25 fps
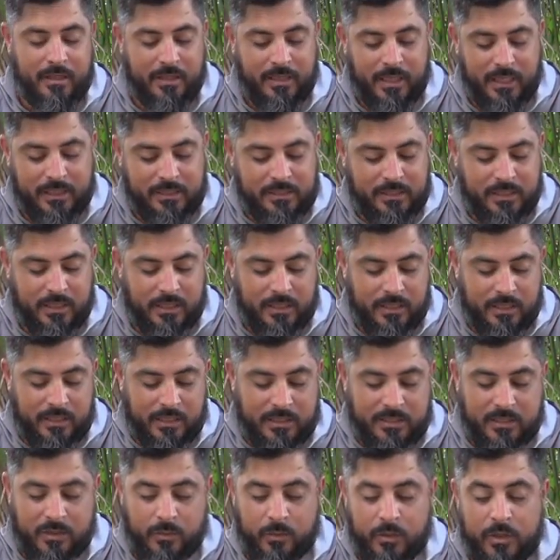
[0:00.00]
That's a
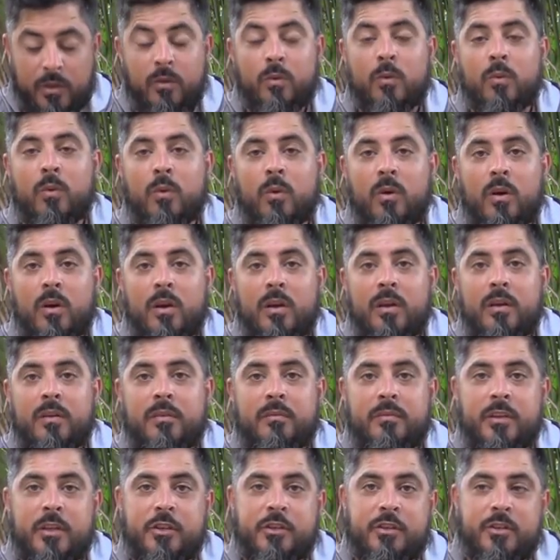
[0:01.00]
really cool
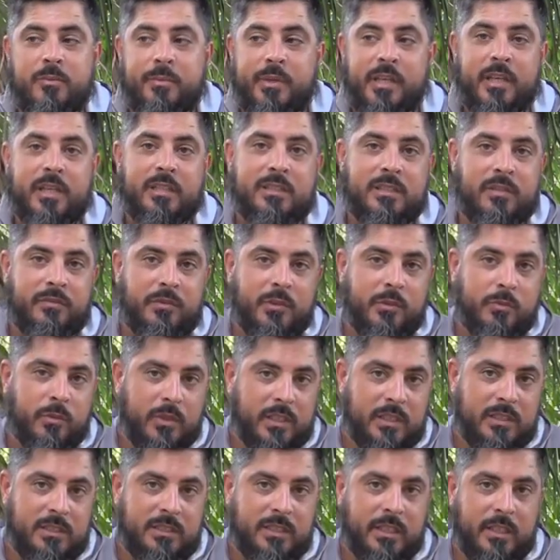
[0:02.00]
feature, because if you
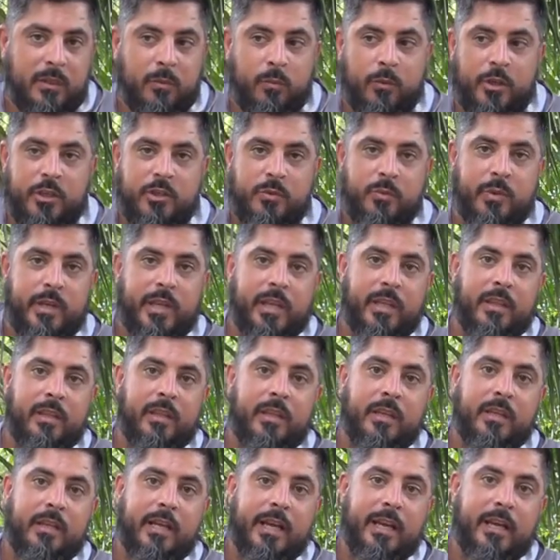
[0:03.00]
want to see which way
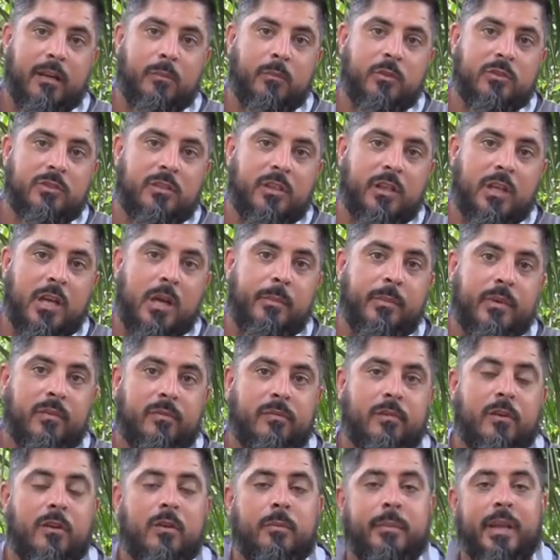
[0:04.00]
the animals are coming
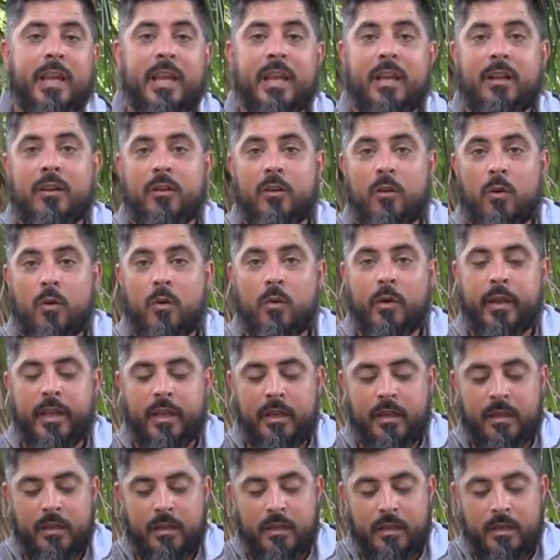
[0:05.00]
from and
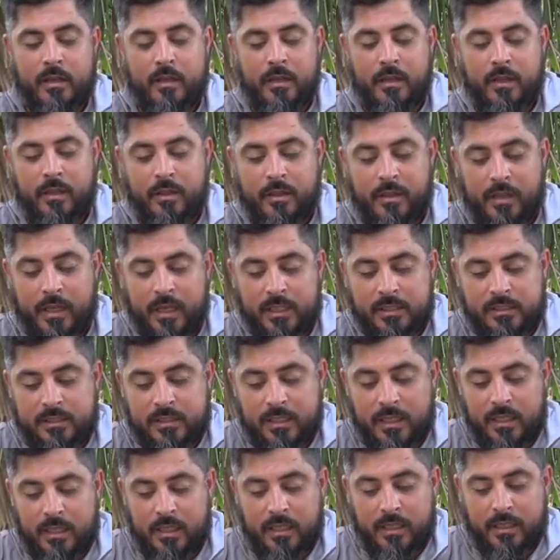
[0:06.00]
going,
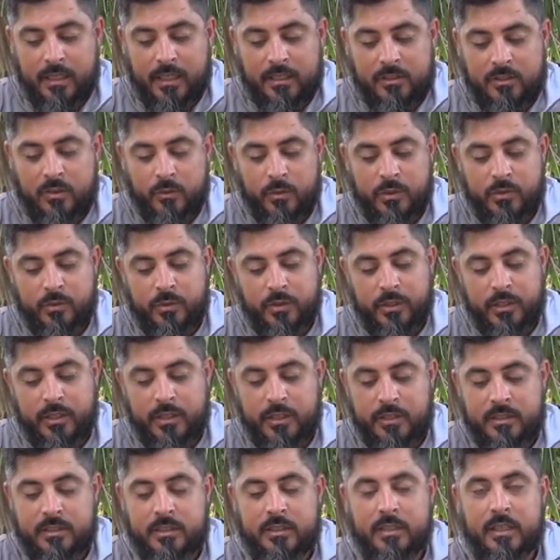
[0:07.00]
that's always really
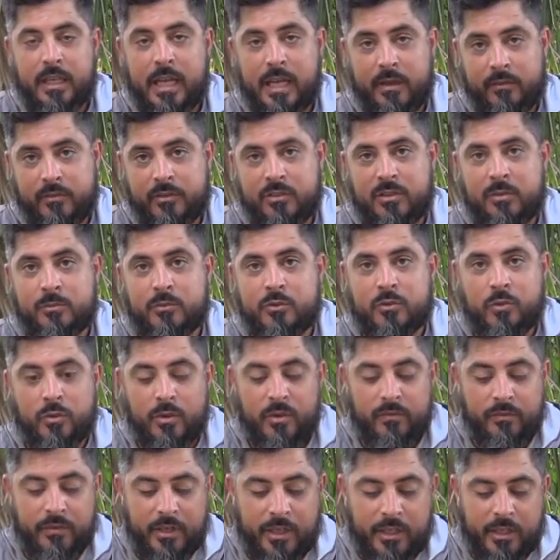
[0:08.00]
good to have some
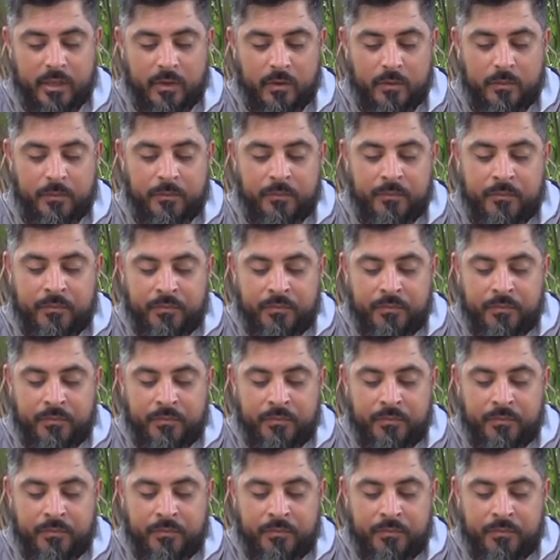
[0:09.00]
sort of video.